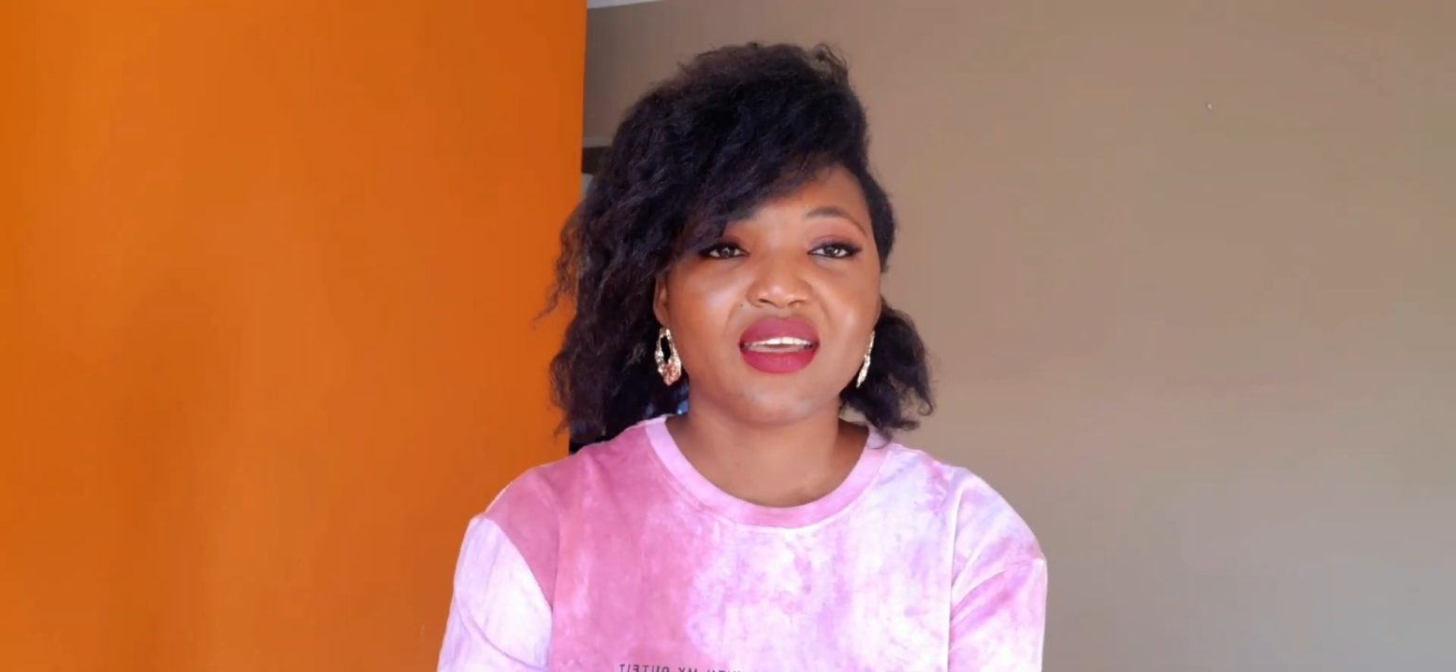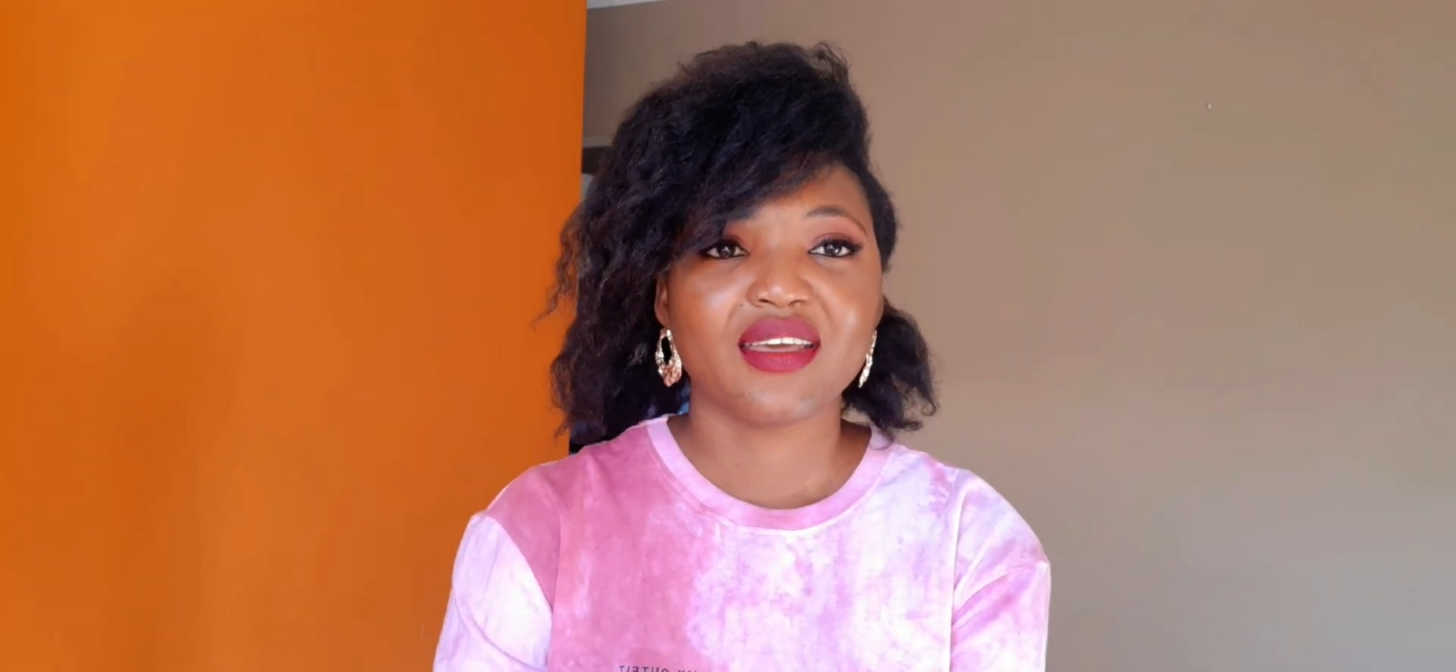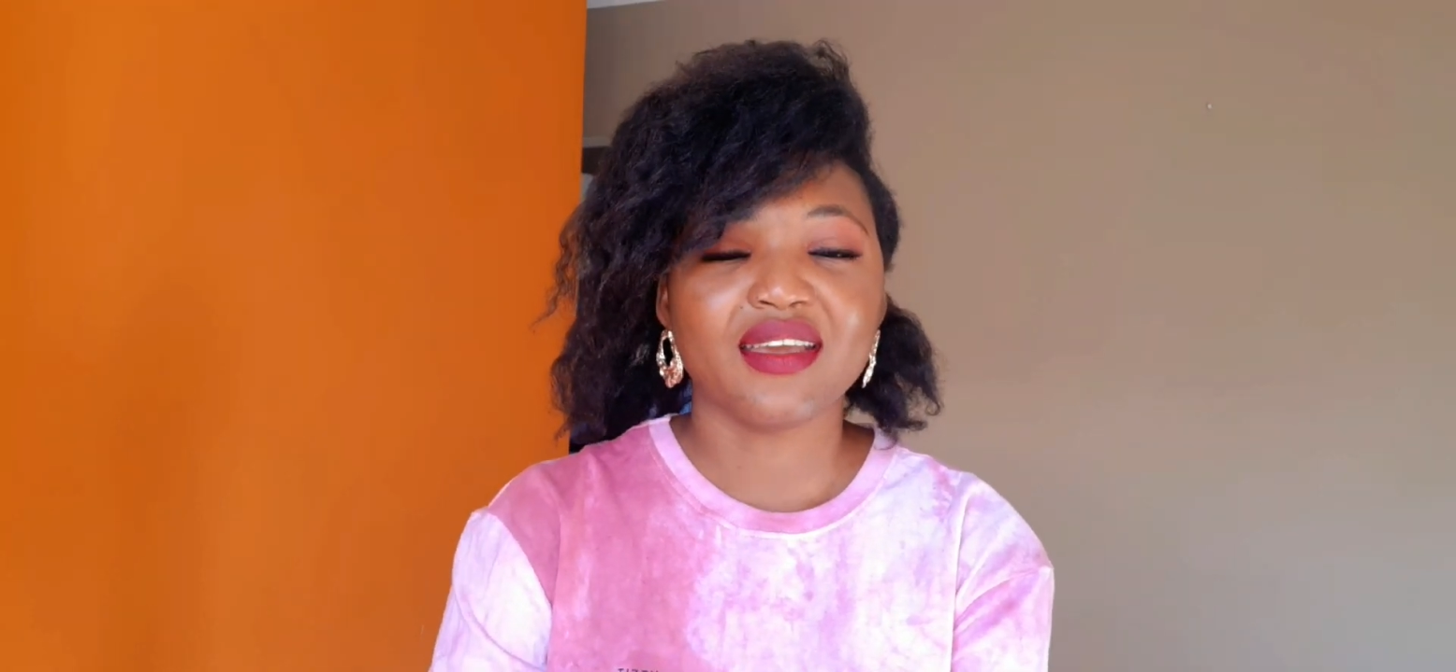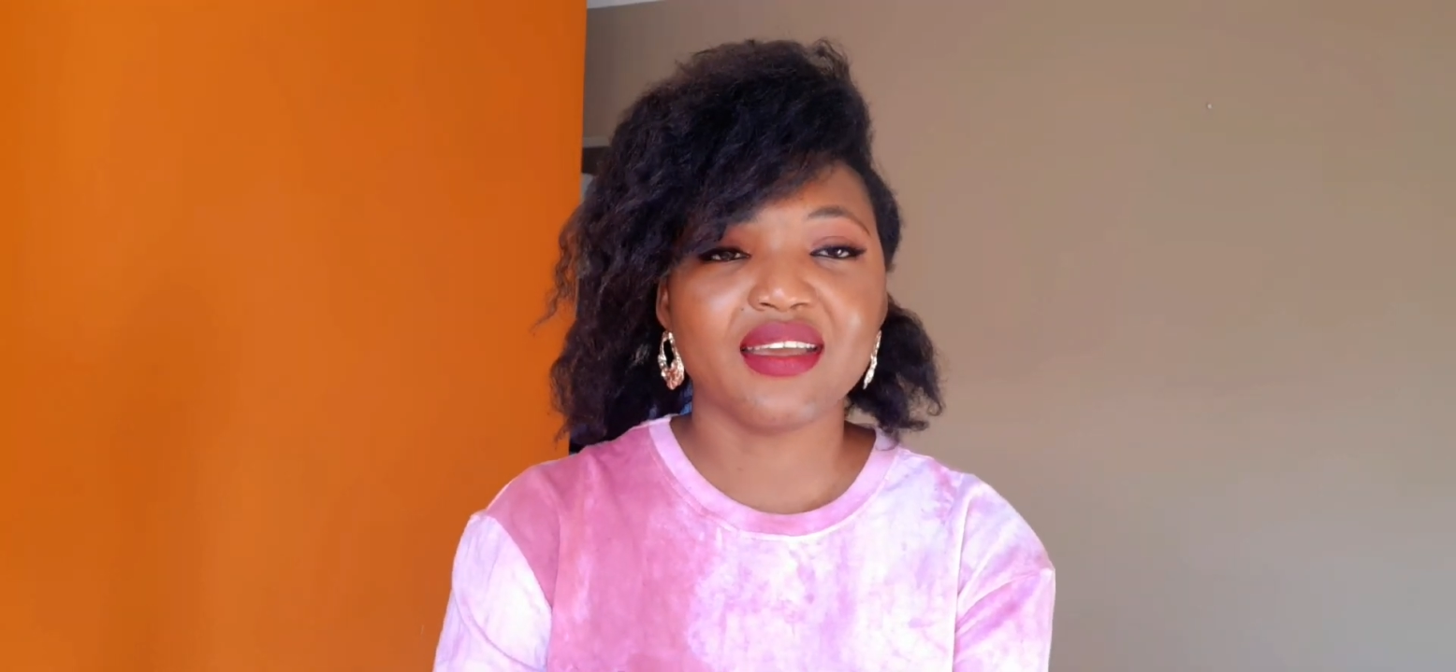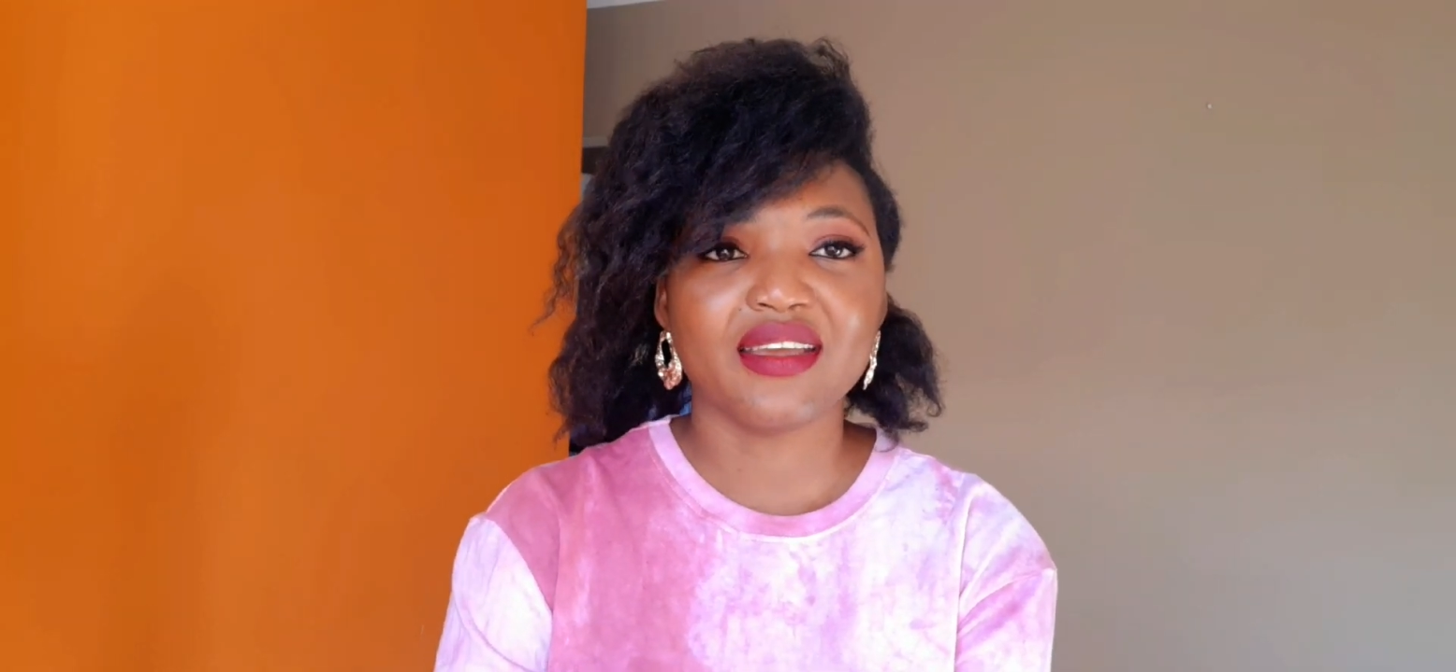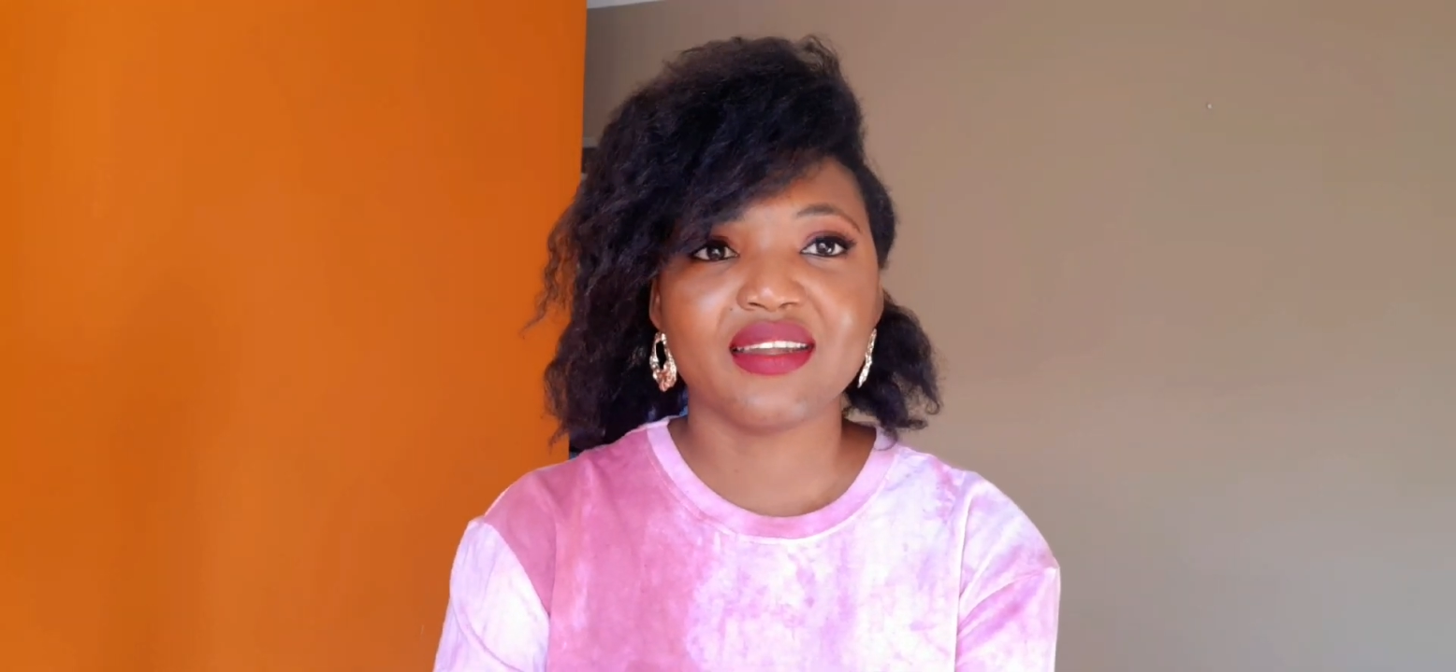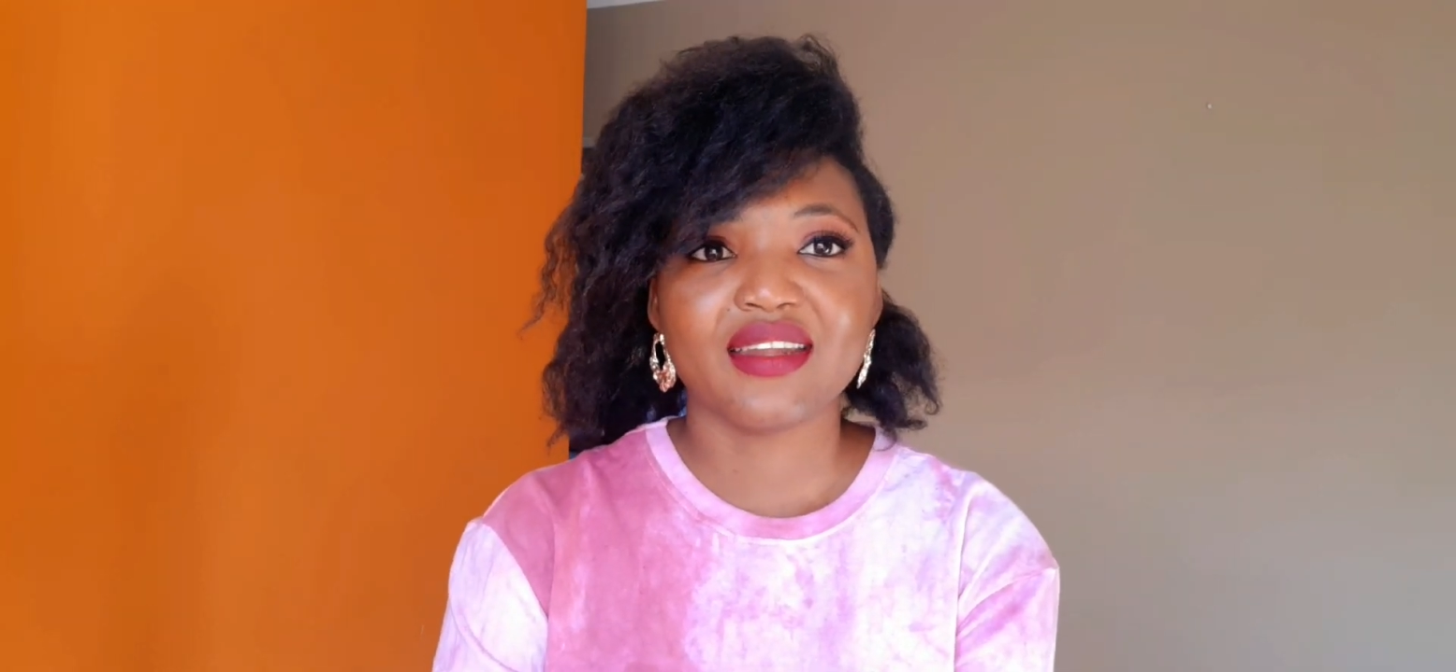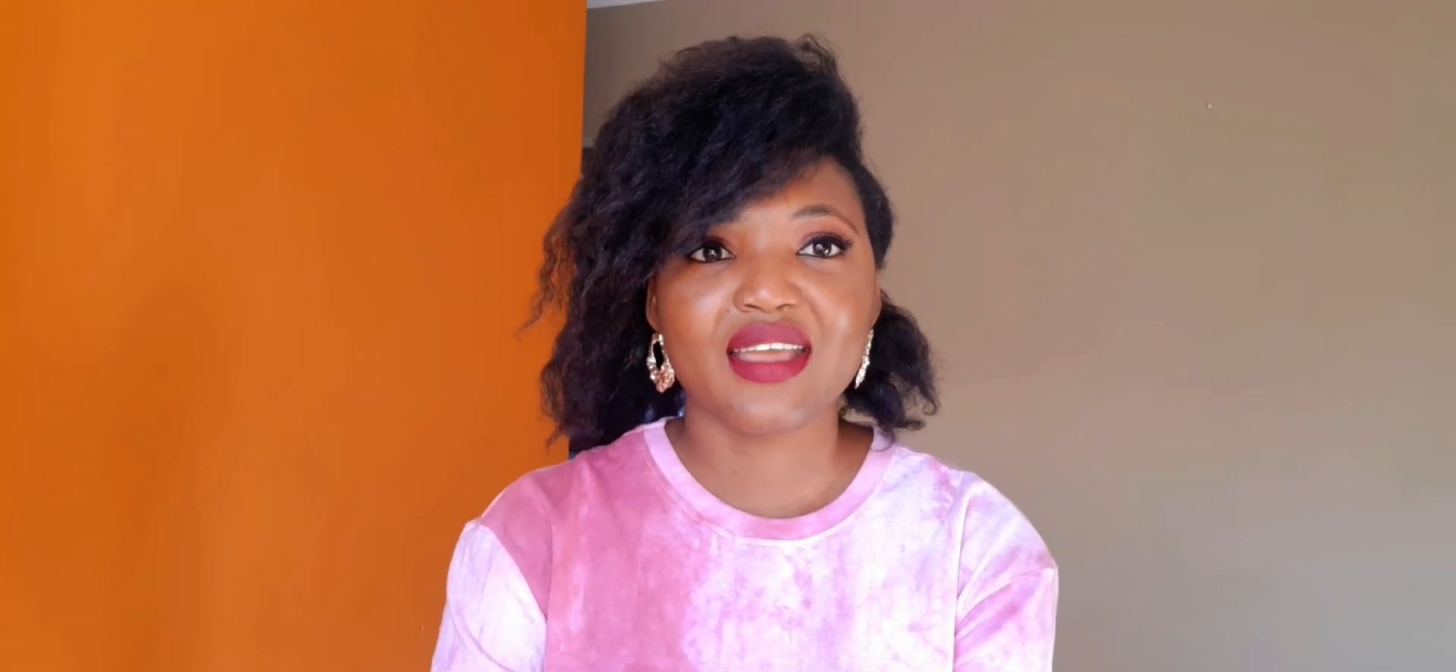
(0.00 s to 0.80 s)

And